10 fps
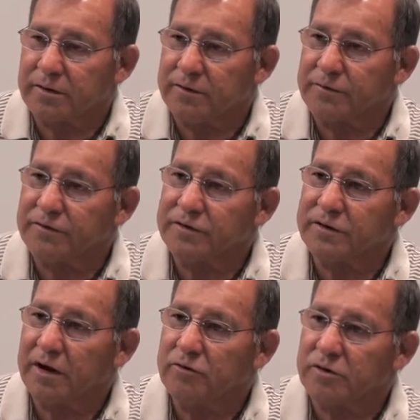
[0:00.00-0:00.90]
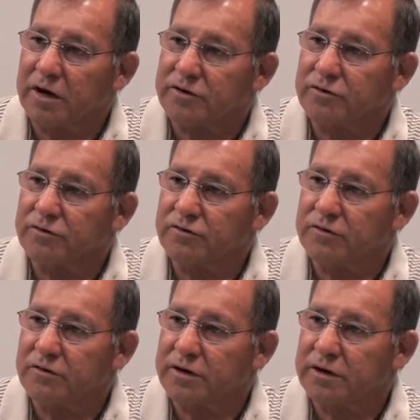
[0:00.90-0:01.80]
the first thing that I would like to do is
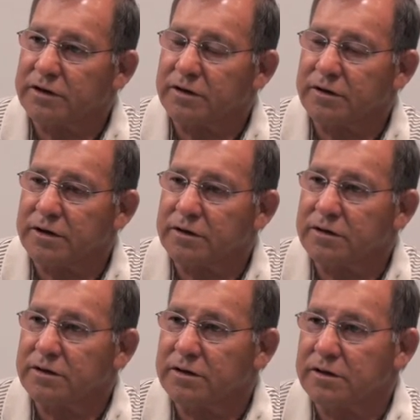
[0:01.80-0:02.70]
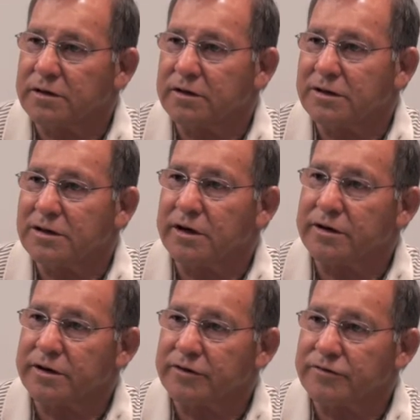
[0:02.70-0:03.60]
look at the
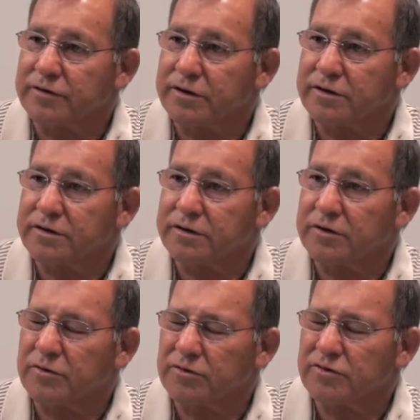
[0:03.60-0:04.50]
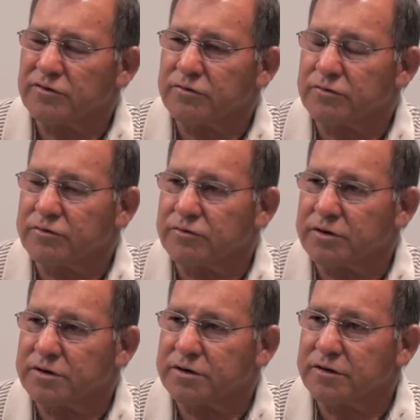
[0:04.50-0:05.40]
EIRs on it,
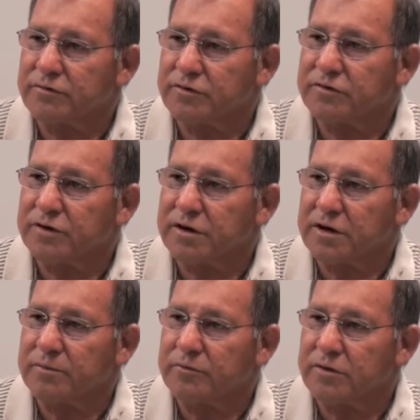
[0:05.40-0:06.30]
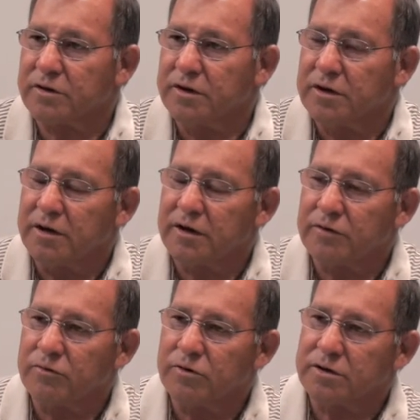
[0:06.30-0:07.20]
what's going to happen with it,
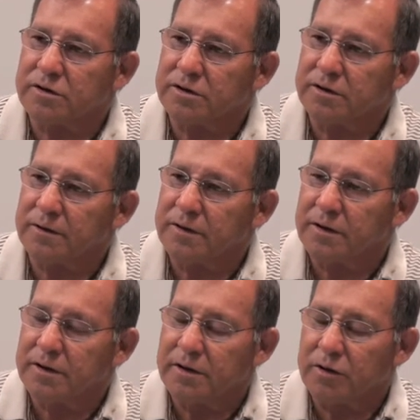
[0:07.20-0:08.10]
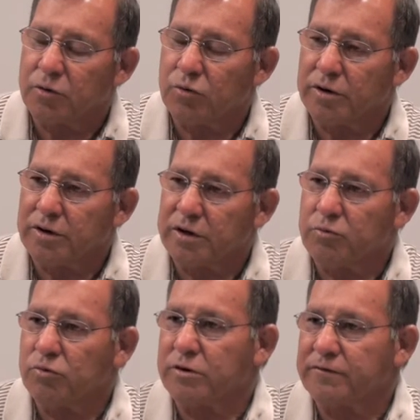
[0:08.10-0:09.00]
and what
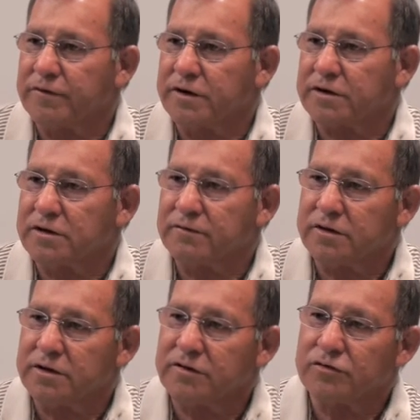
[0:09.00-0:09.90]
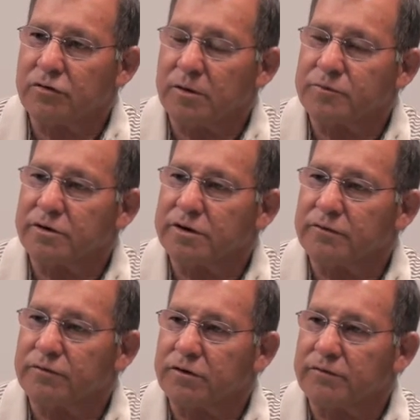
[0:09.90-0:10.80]
it would affect if it does go up to
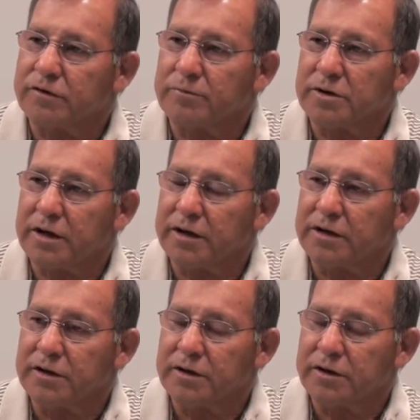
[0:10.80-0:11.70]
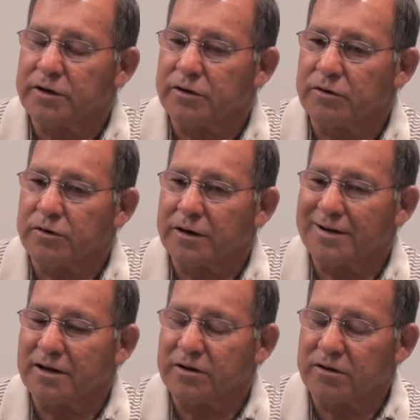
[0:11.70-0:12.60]
145. But
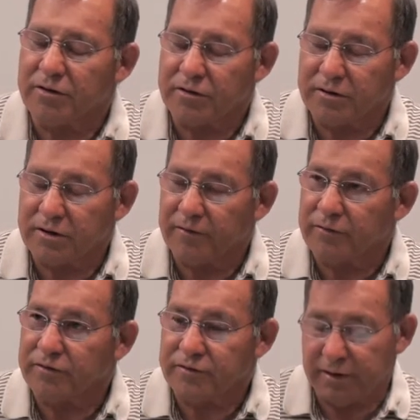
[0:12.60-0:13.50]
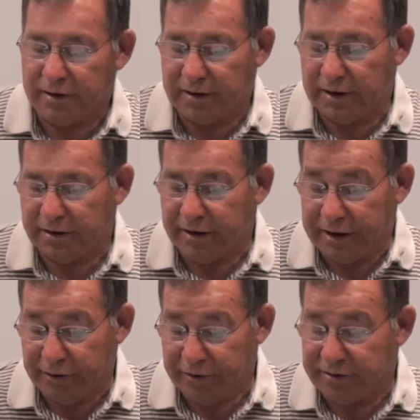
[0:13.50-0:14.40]
and then the other thing, of course,
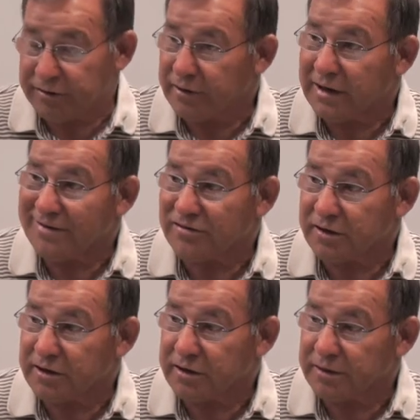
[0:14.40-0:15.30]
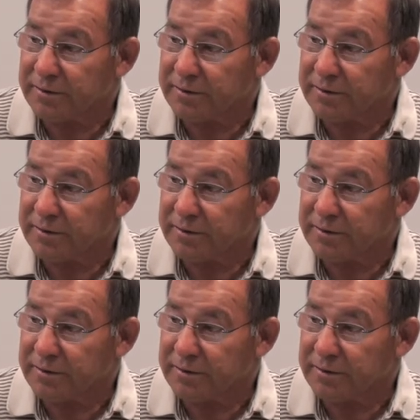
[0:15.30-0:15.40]
I heard last night